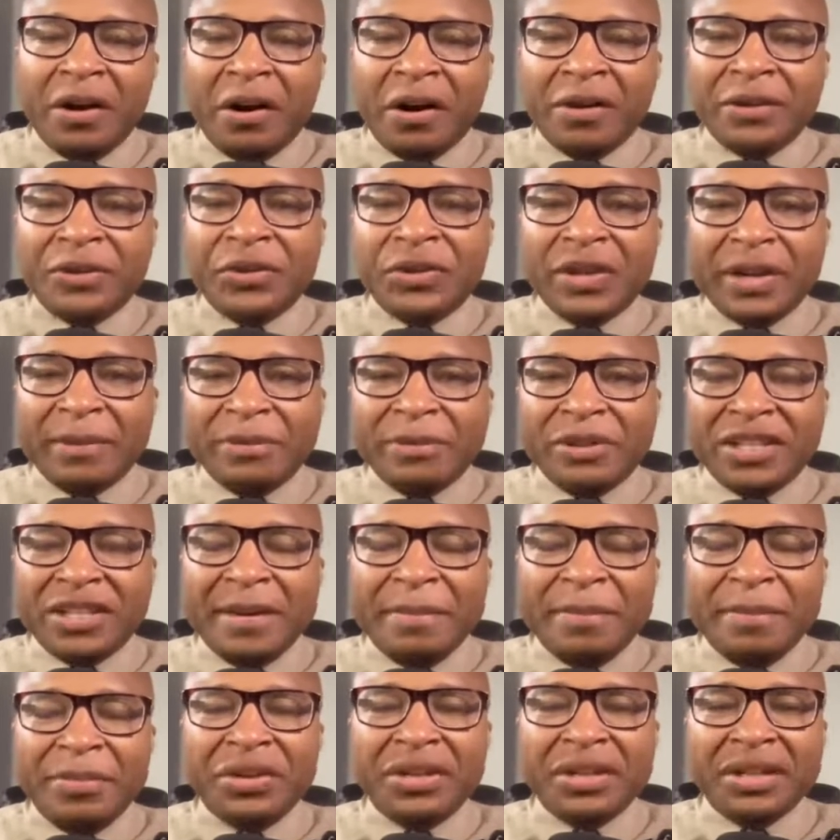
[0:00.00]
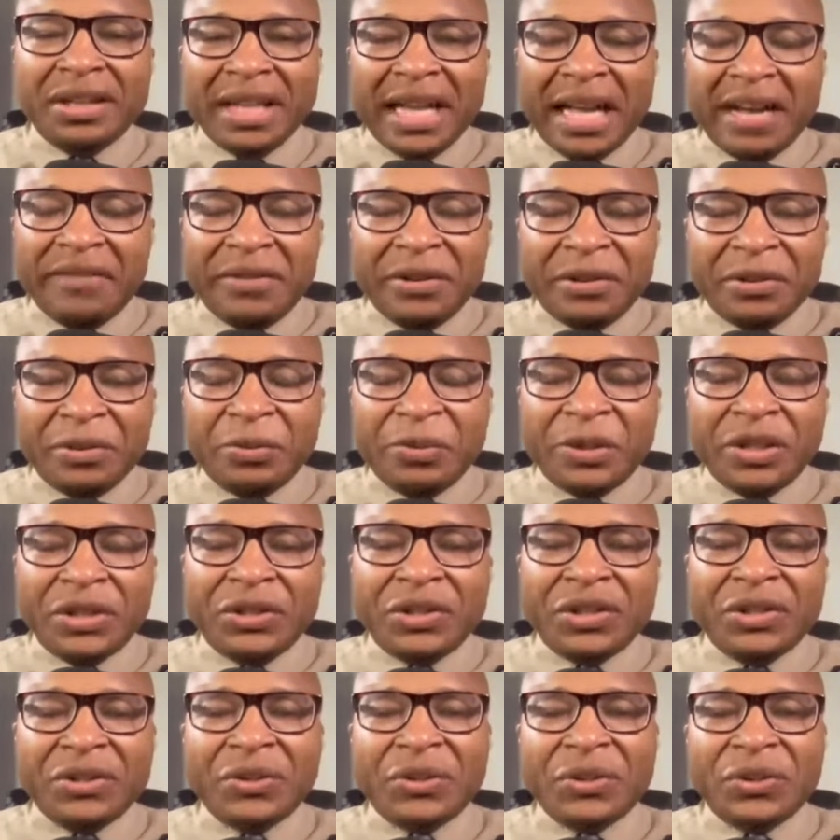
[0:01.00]
on September 11th,
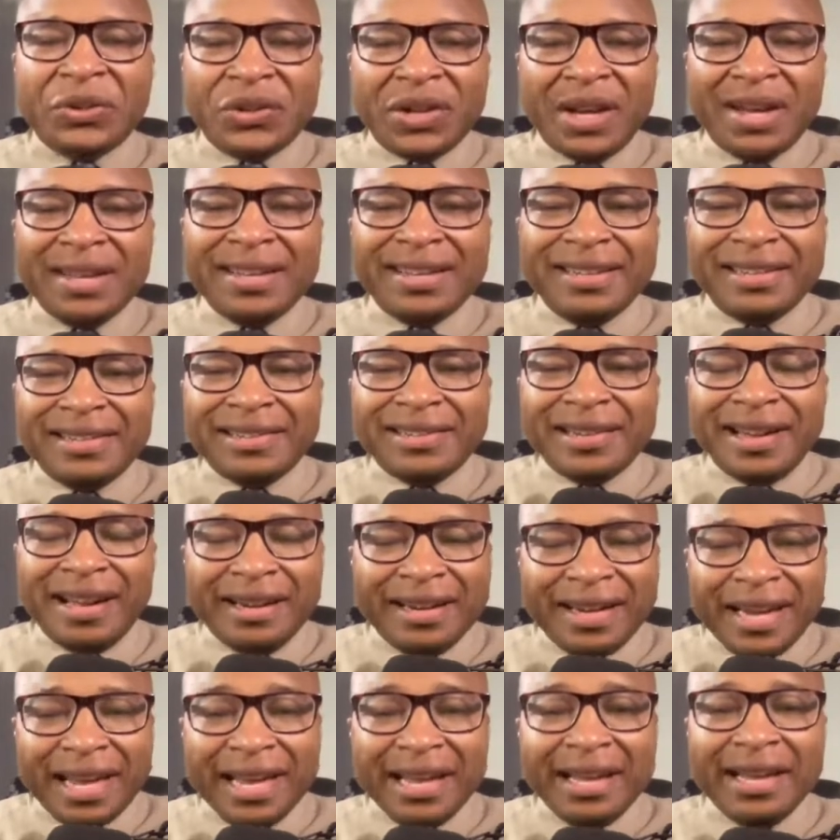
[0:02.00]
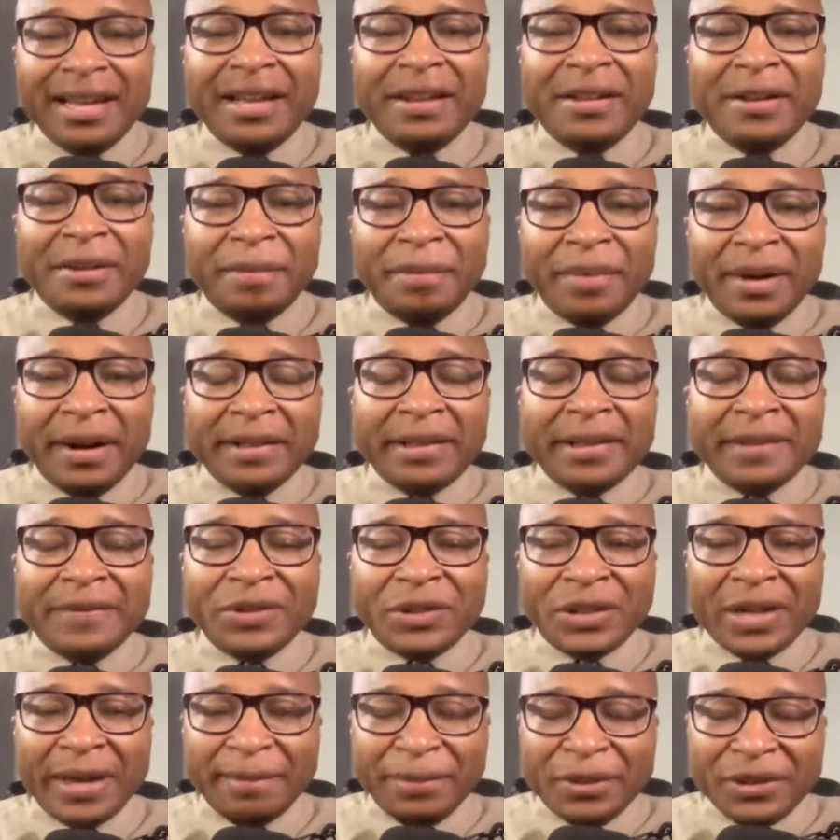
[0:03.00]
which is the second Sunday in the month
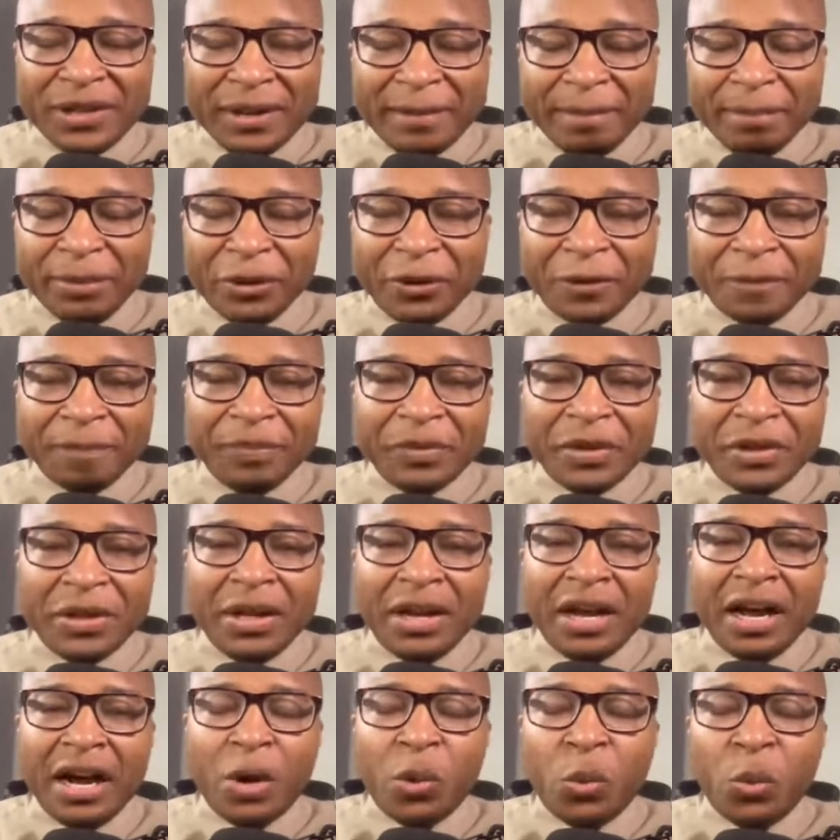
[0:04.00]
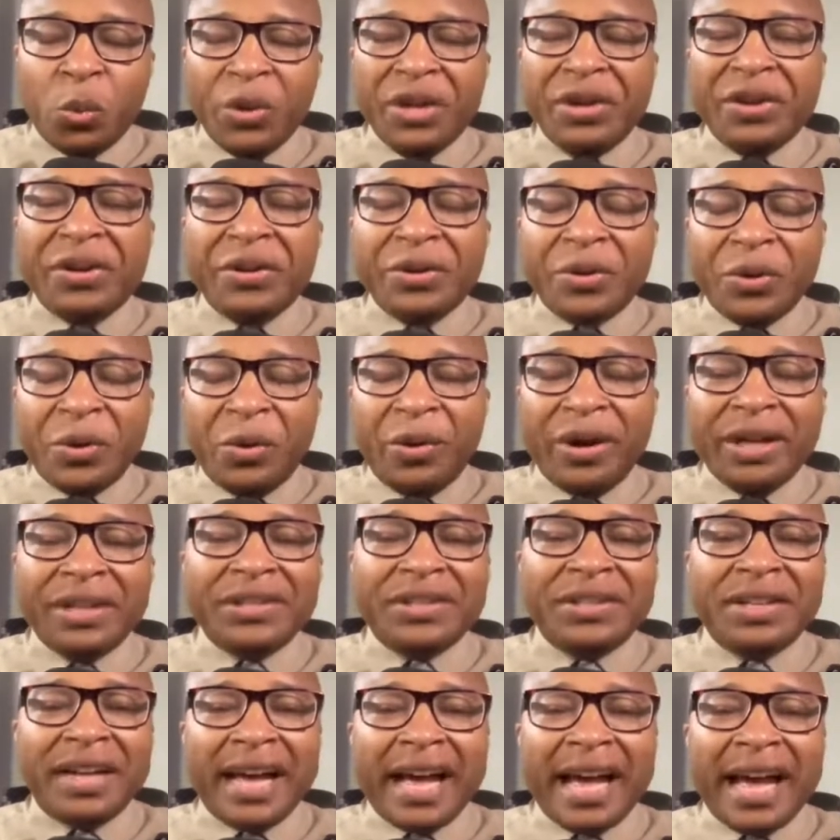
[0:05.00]
of September, uh, we are
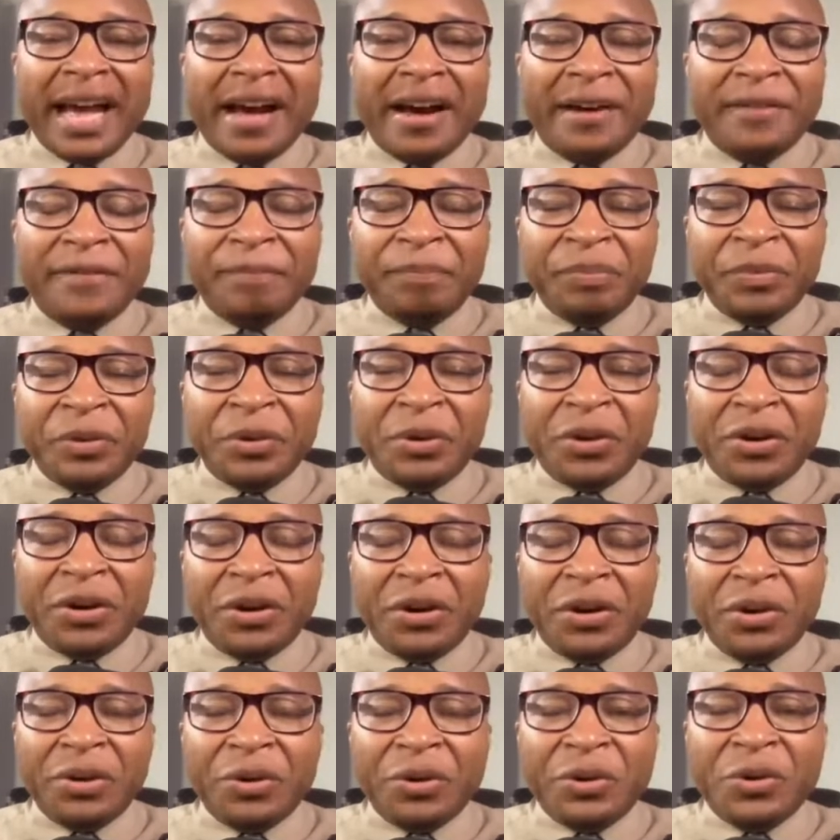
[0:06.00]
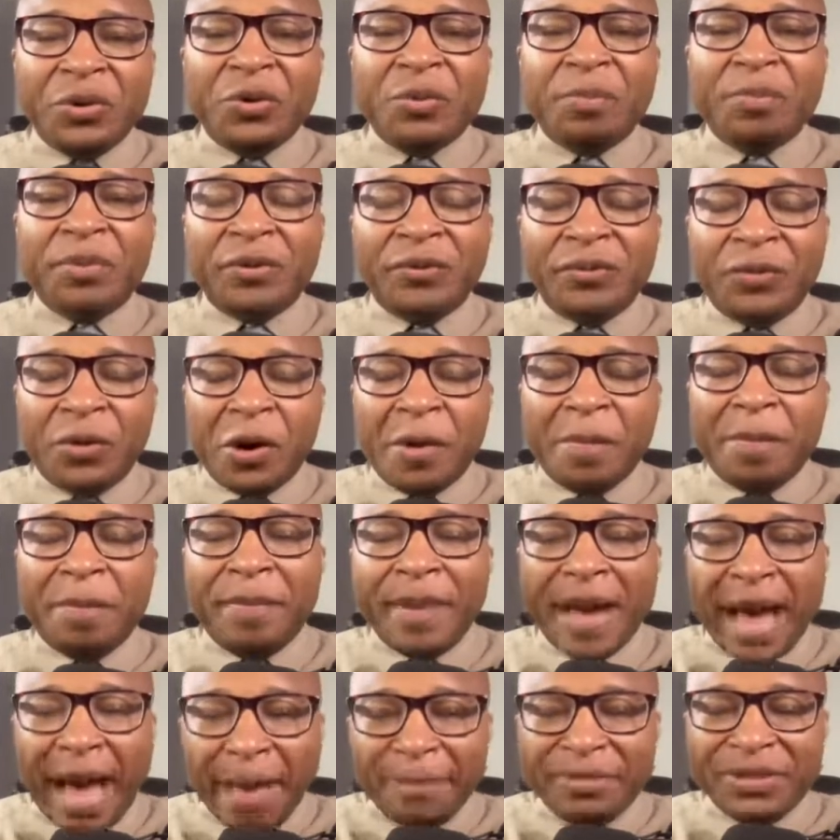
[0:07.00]
going to have or, or do perform
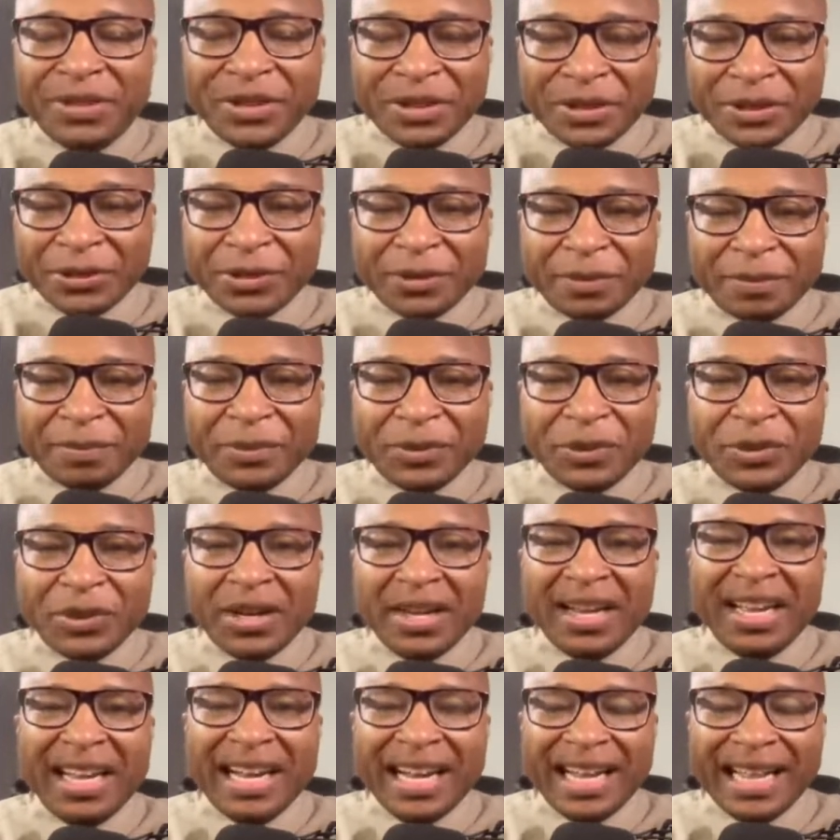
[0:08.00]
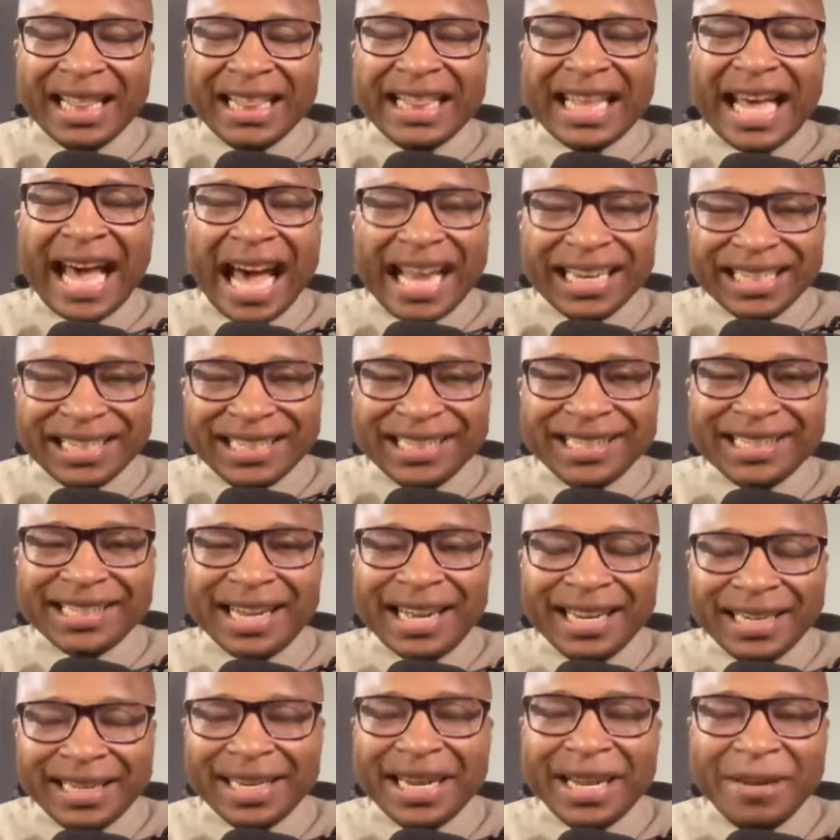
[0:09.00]
baptisms uh, that
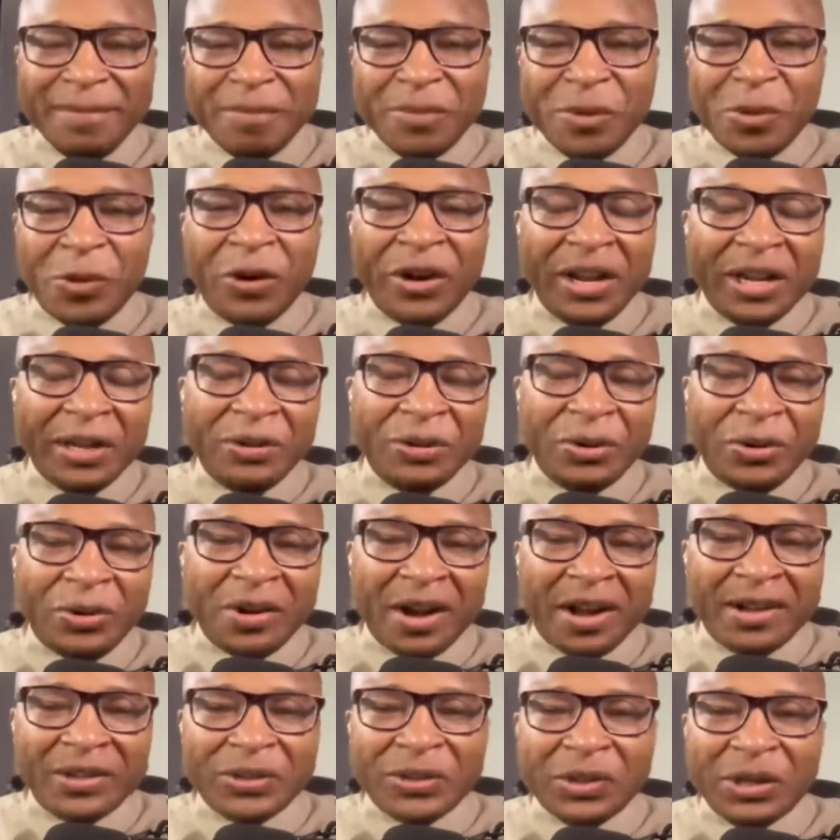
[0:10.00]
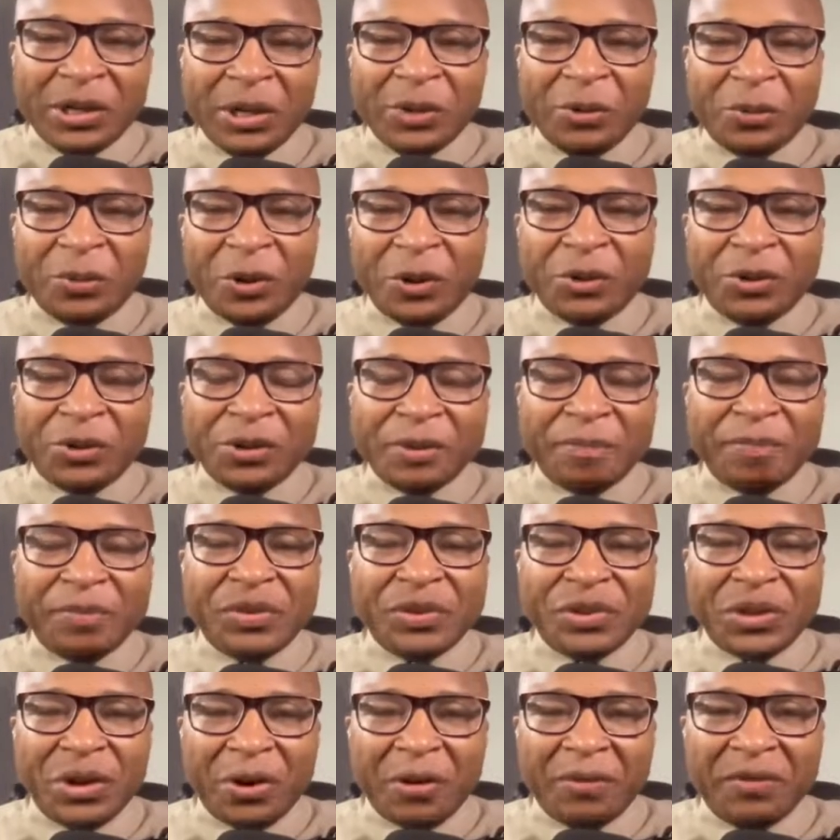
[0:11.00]
Sunday morning during our Sunday worship
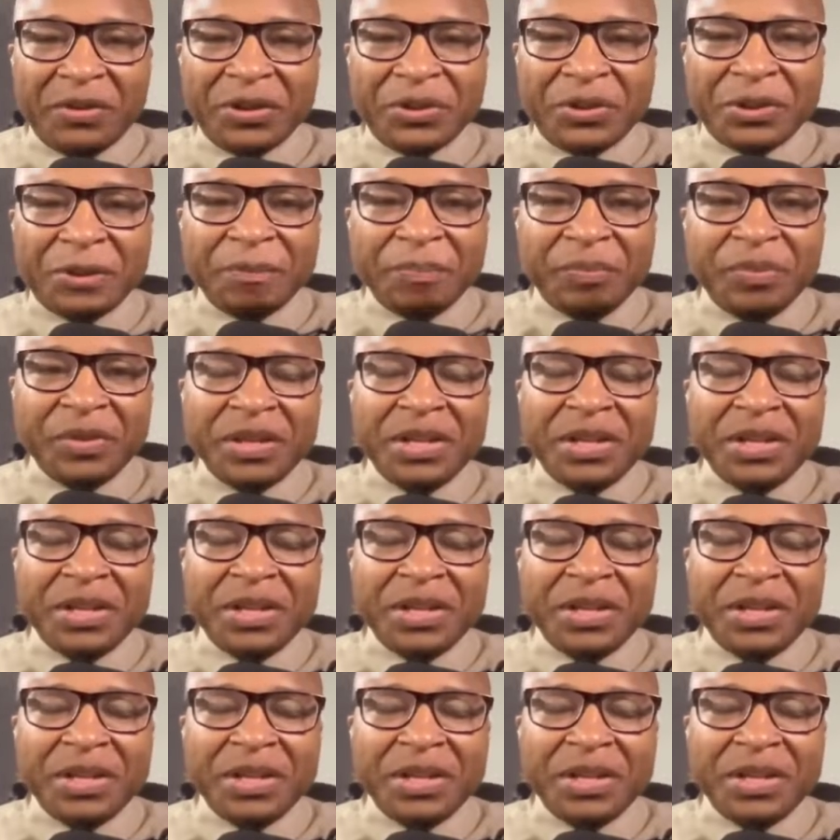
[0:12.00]
service.